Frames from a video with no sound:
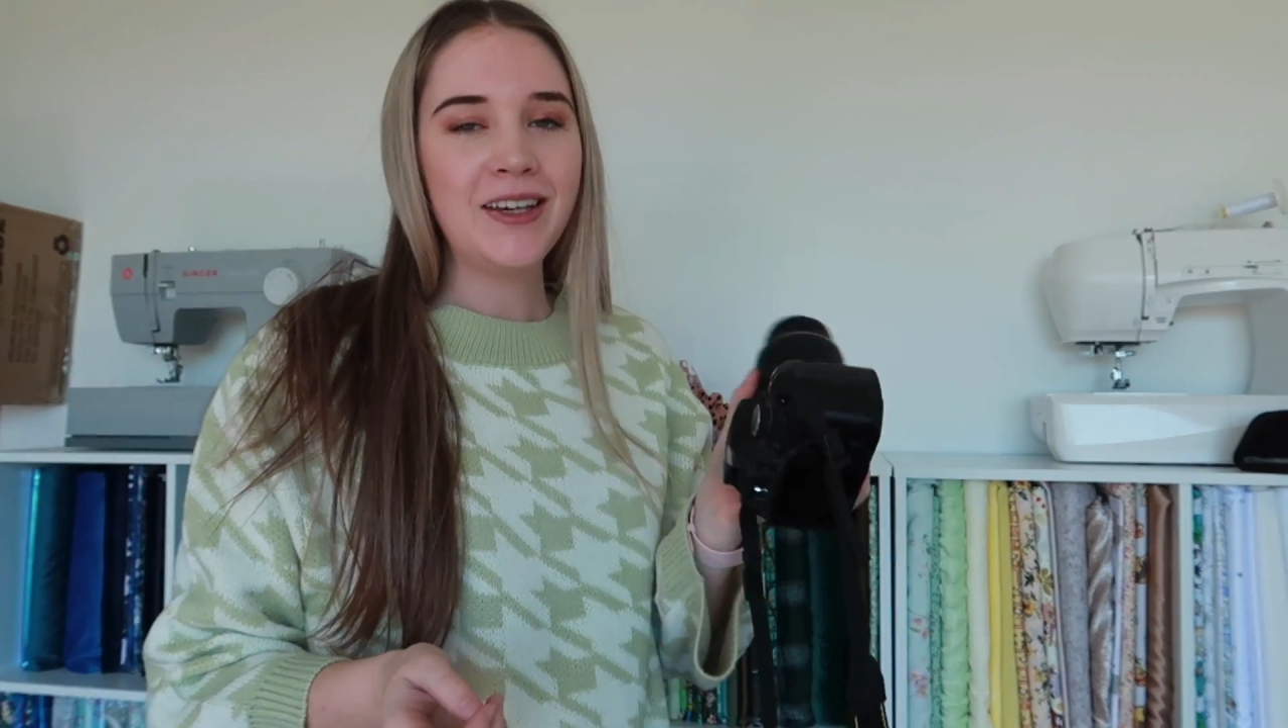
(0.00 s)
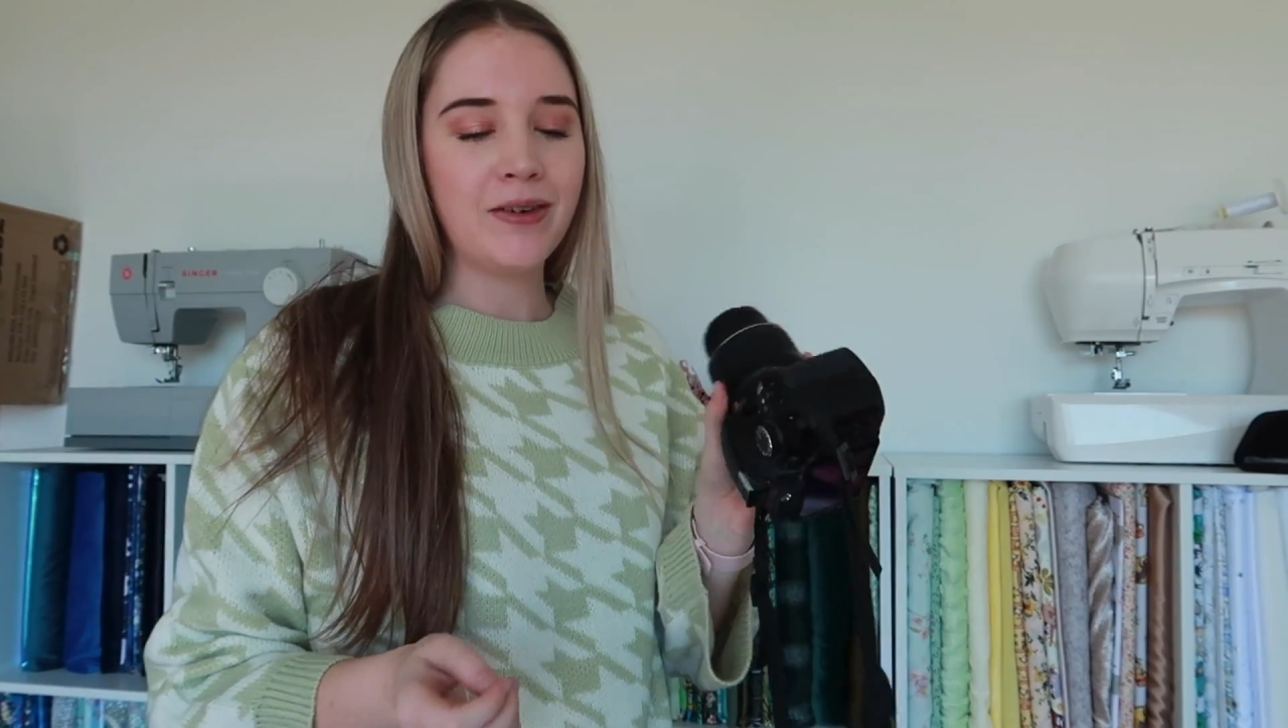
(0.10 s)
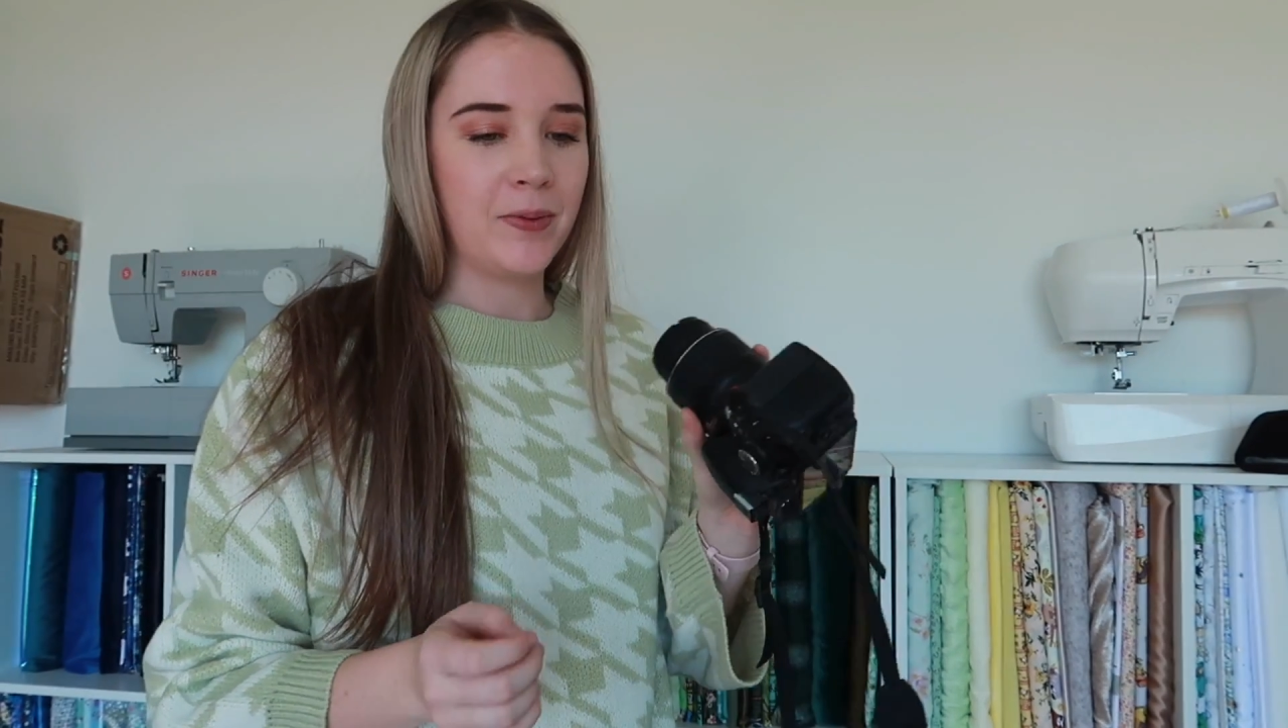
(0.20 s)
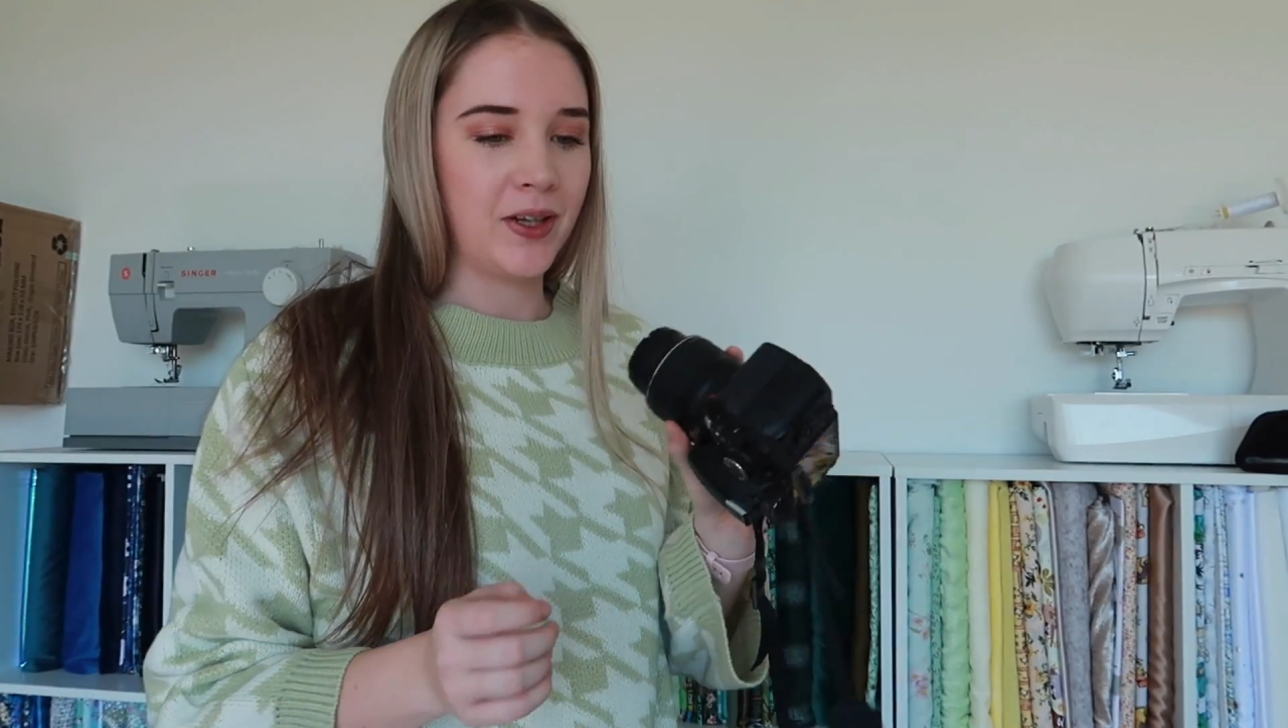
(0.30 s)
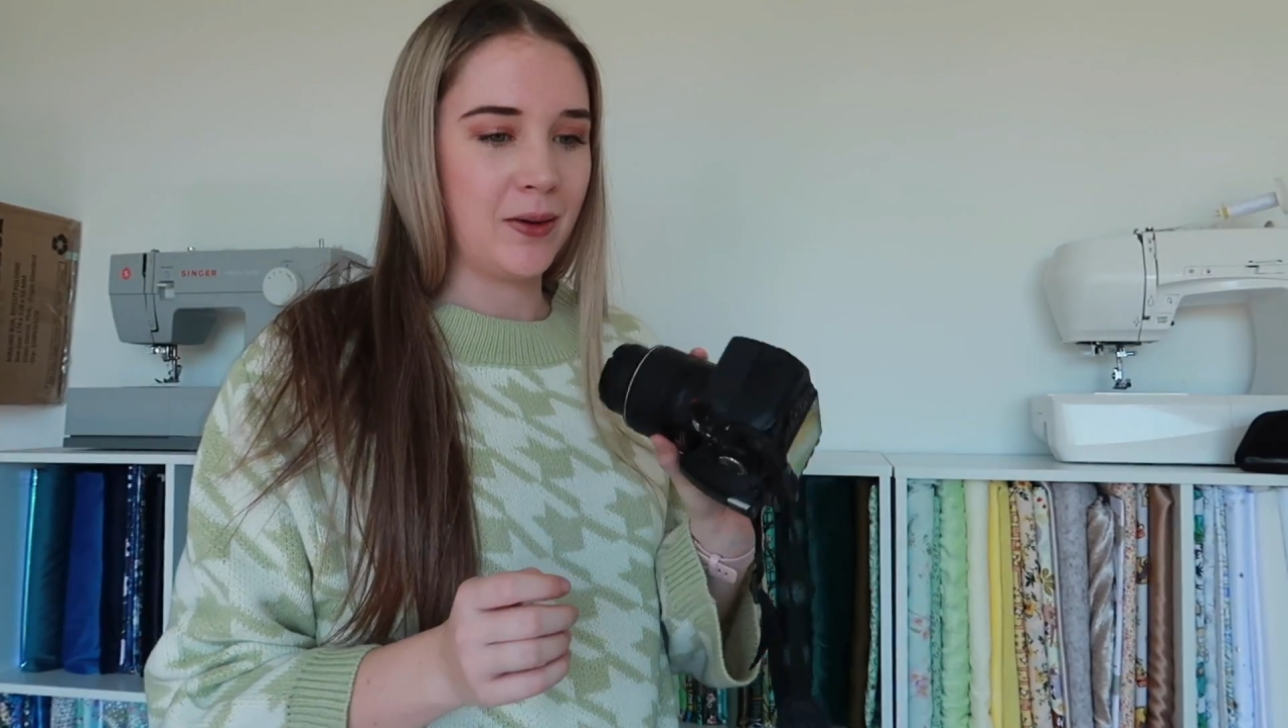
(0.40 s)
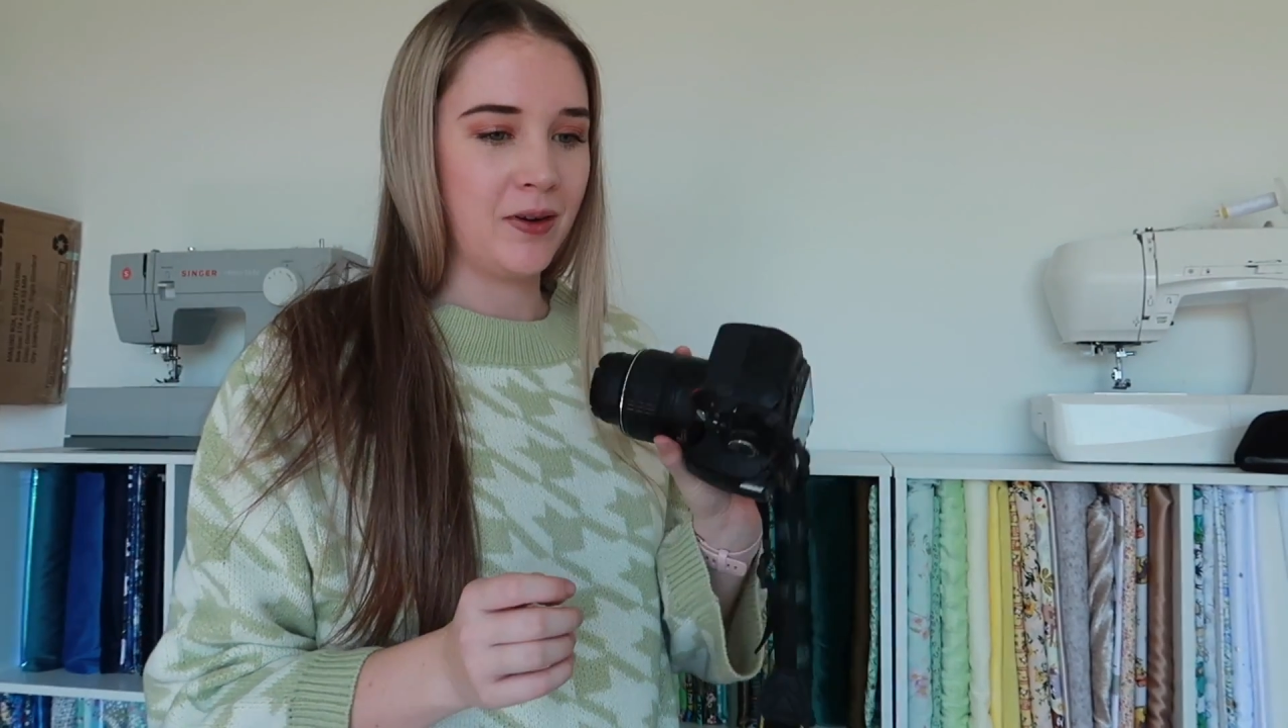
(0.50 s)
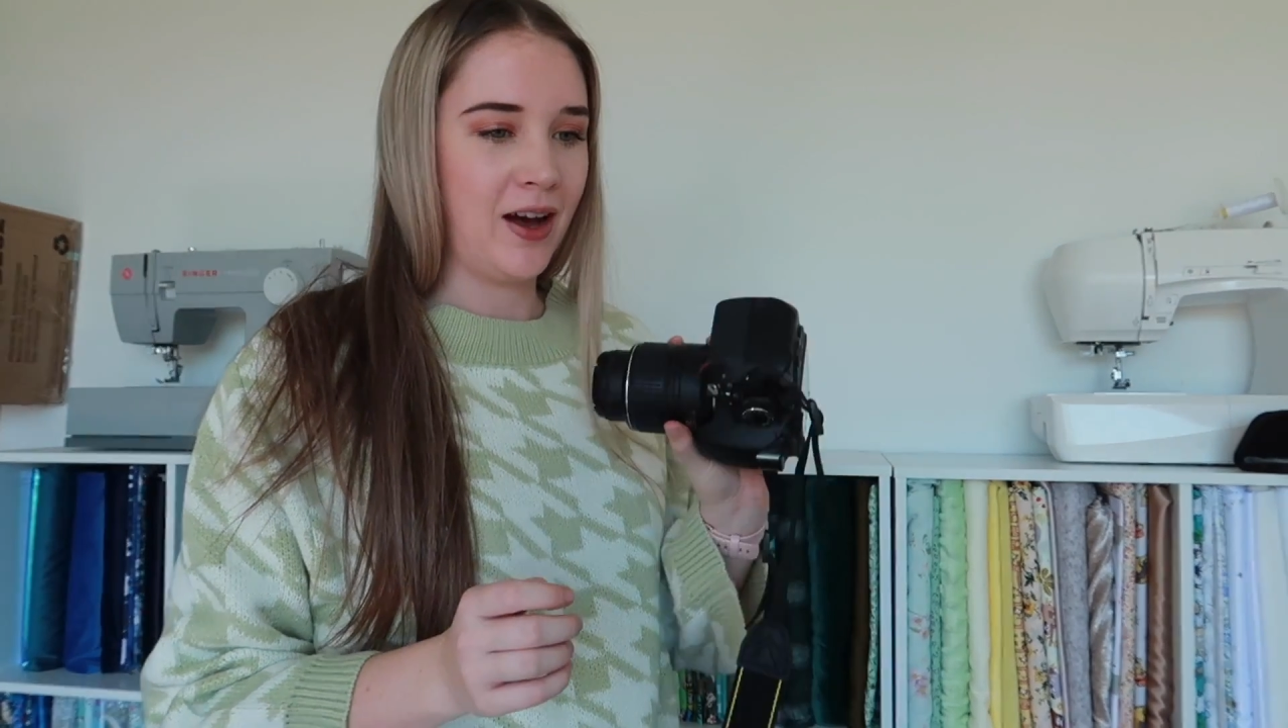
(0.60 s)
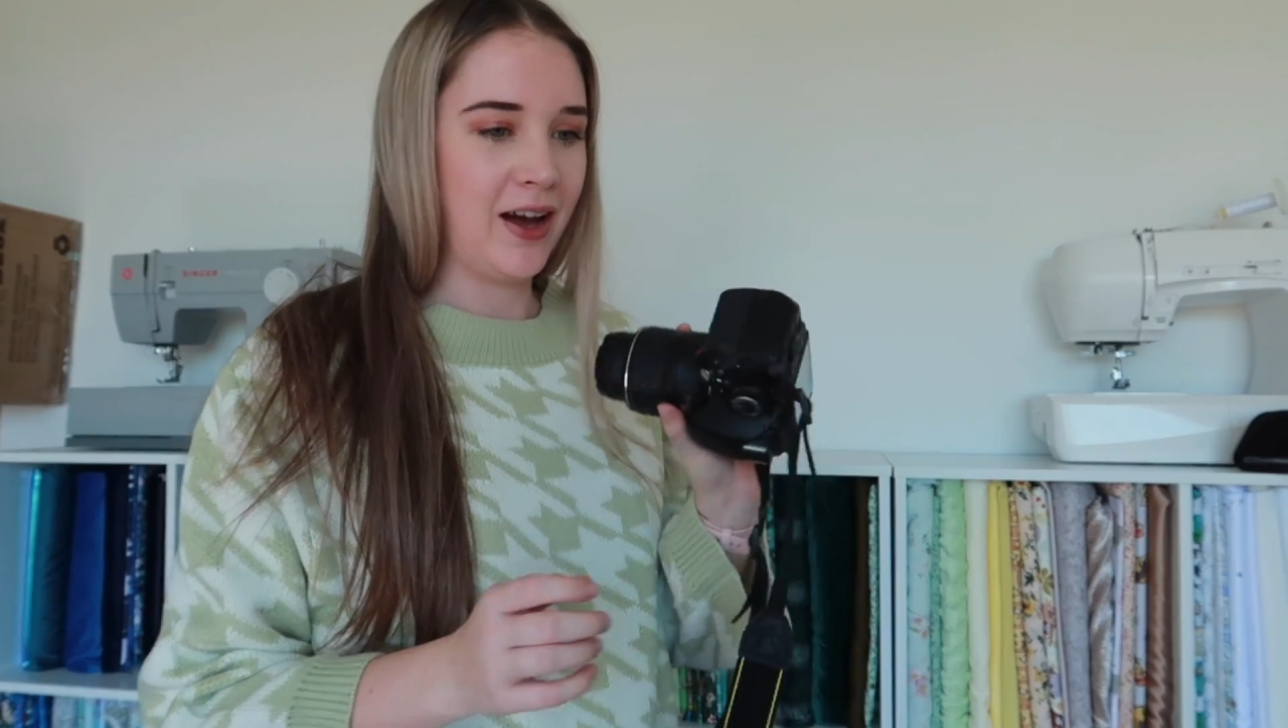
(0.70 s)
give up on the camera.